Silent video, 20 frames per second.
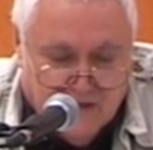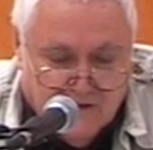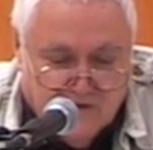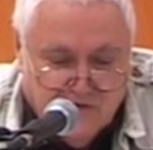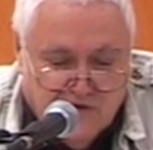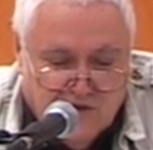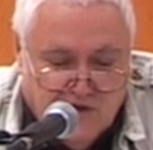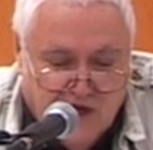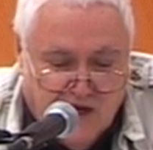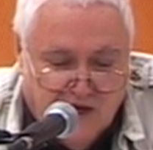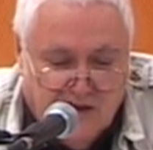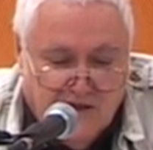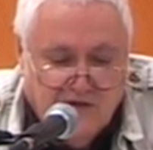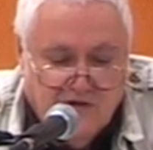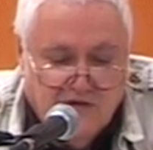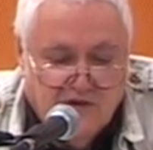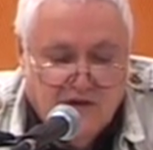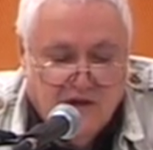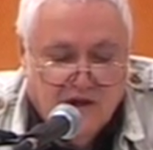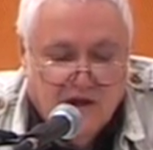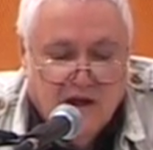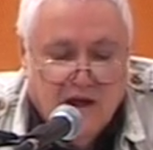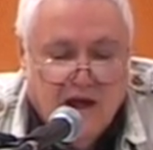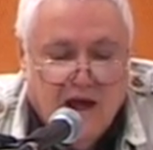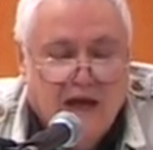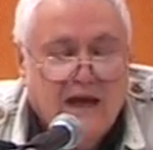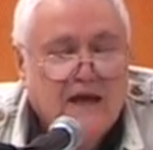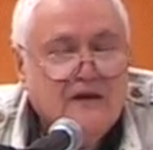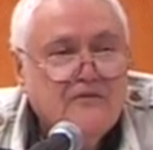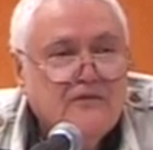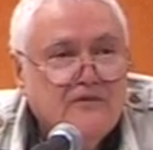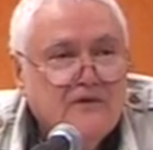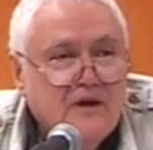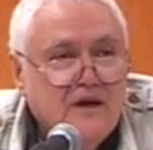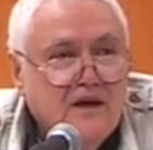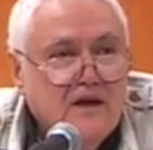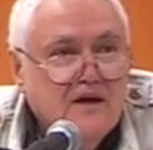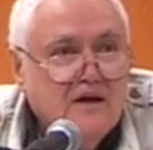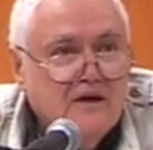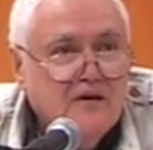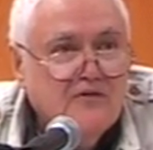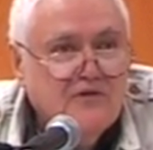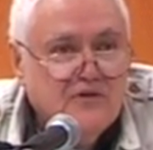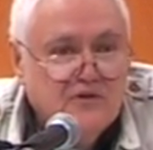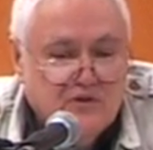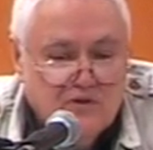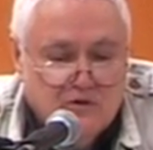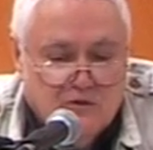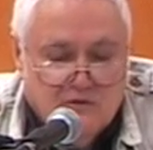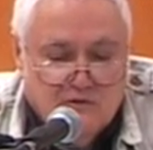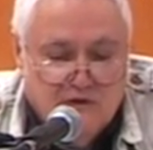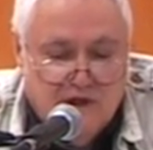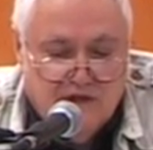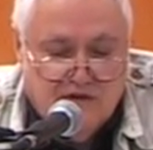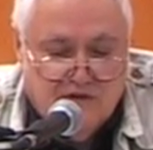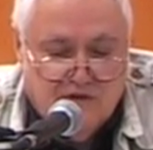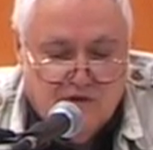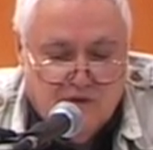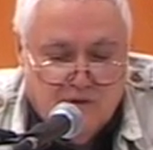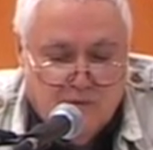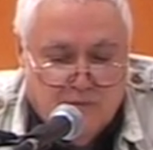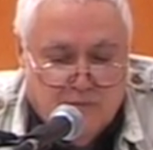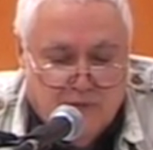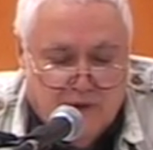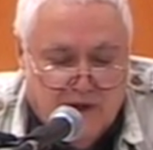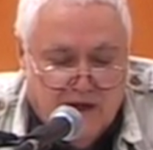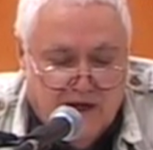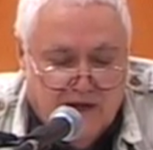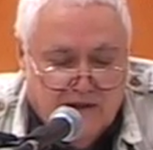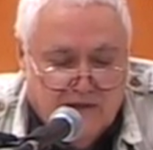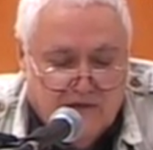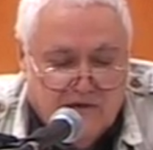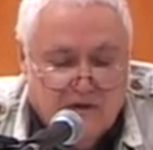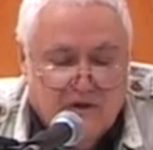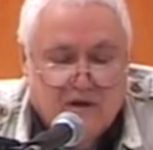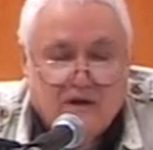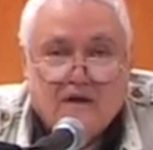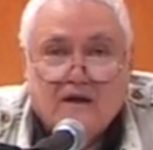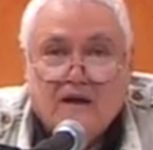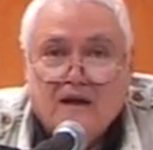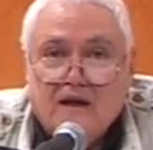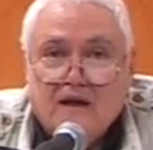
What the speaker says: changed the life of Sir Richard Branson,